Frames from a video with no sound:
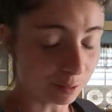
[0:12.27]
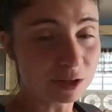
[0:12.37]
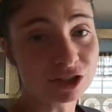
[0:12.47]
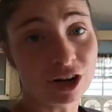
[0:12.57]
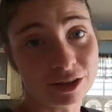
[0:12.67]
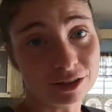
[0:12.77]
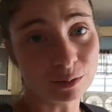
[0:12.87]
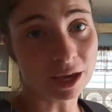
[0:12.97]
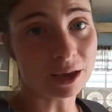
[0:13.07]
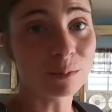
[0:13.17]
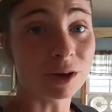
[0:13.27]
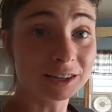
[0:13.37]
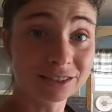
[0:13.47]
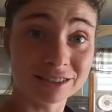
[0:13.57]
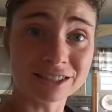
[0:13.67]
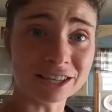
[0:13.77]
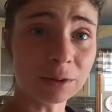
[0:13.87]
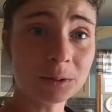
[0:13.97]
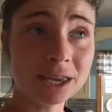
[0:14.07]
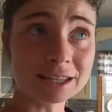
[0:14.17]
I mean Charlotte's awake, but
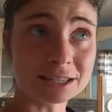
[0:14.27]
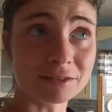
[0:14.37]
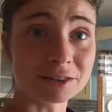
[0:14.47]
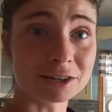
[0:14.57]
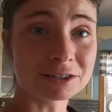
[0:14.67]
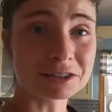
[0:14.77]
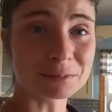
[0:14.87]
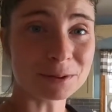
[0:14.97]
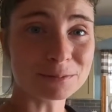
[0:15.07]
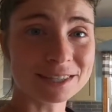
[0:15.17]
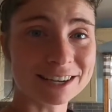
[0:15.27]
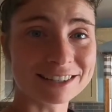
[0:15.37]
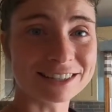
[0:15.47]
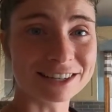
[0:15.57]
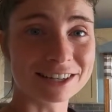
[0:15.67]
Shelby and David are asleep upstairs.